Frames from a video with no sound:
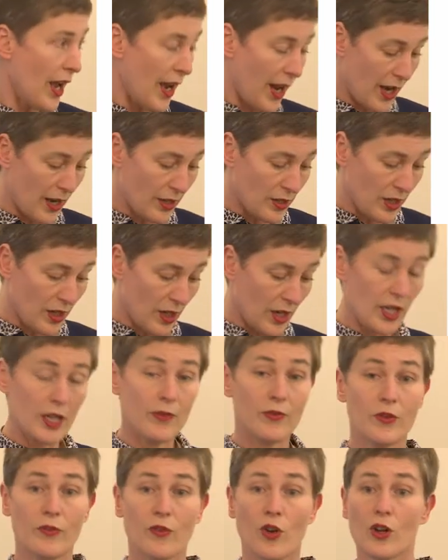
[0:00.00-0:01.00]
And
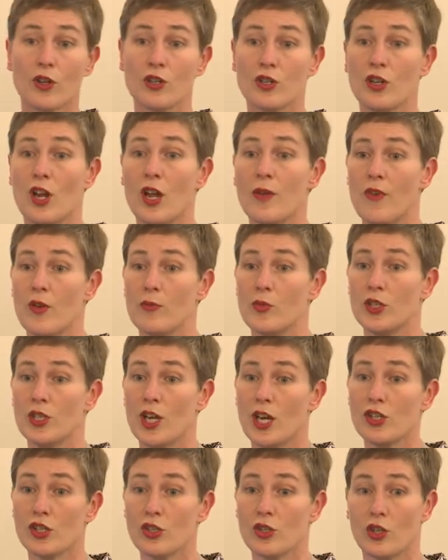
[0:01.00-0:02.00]
if you've got a de novo
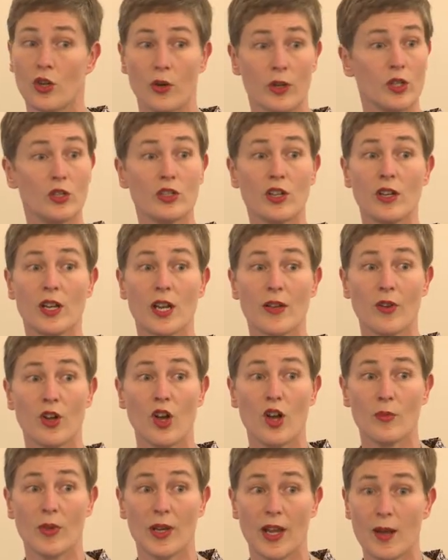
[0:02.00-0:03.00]
mutation occurring, you don't have a
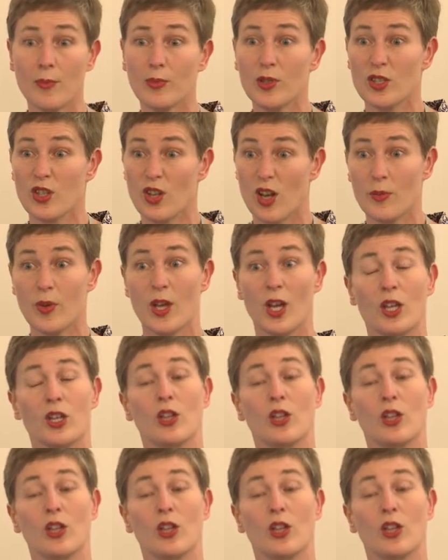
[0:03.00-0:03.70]
common haplotype,